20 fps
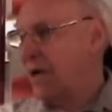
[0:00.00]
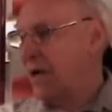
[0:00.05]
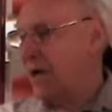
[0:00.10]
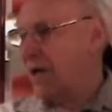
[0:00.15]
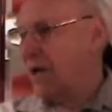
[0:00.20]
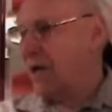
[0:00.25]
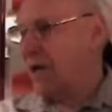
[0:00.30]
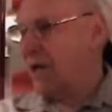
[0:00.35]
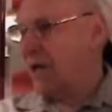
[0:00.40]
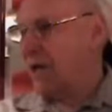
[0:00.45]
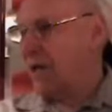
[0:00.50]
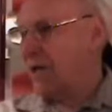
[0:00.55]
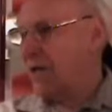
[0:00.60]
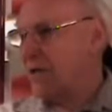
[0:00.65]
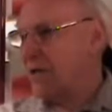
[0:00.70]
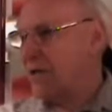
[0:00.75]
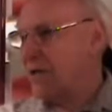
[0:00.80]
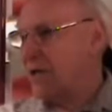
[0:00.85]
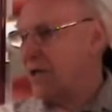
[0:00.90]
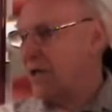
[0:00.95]
and I could
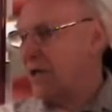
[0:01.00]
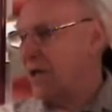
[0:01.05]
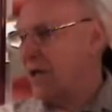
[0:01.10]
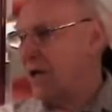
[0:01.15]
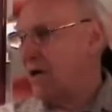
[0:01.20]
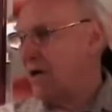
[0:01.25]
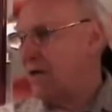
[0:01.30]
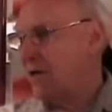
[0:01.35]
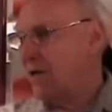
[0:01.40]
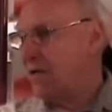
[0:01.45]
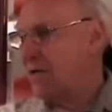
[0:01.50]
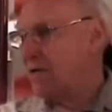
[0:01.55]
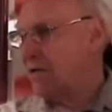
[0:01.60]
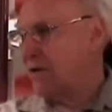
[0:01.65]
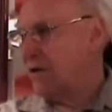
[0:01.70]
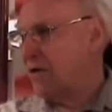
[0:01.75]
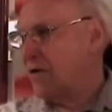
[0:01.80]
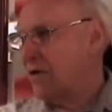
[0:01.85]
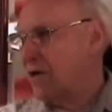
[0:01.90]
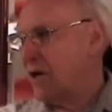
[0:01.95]
see
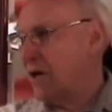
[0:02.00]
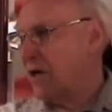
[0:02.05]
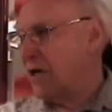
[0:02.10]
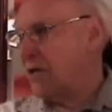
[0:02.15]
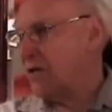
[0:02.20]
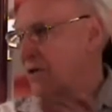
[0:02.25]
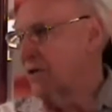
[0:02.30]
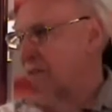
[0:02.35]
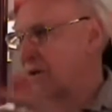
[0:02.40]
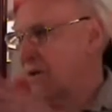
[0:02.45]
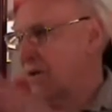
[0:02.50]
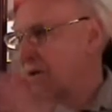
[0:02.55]
searchlights